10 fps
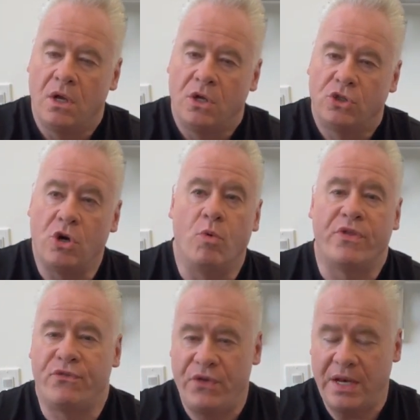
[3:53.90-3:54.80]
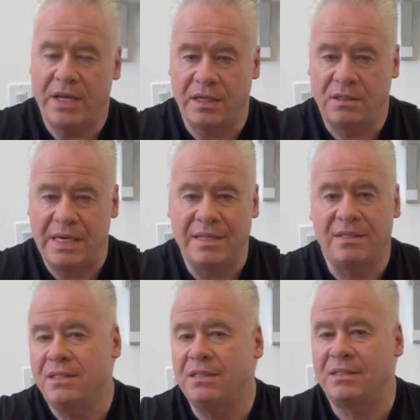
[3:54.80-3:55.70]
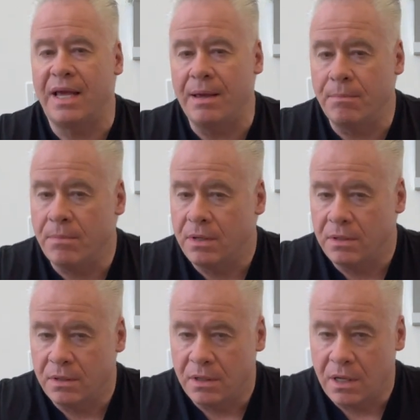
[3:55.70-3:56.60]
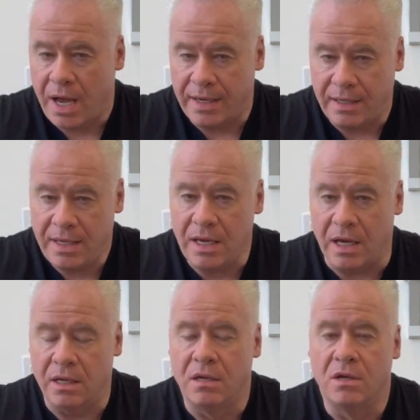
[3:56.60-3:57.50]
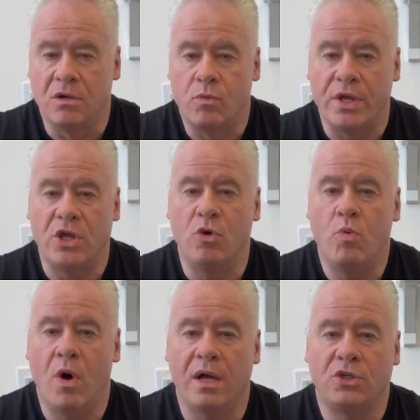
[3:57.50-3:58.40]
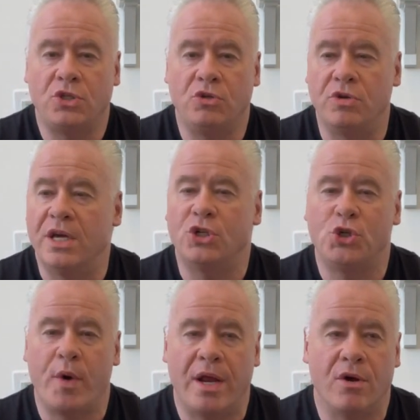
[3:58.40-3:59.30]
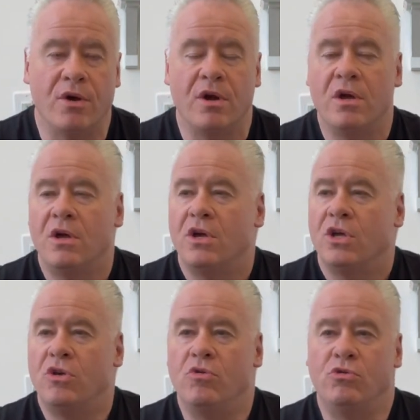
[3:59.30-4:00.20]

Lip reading: So with fitness, it's the same idea. When you get a trainer, you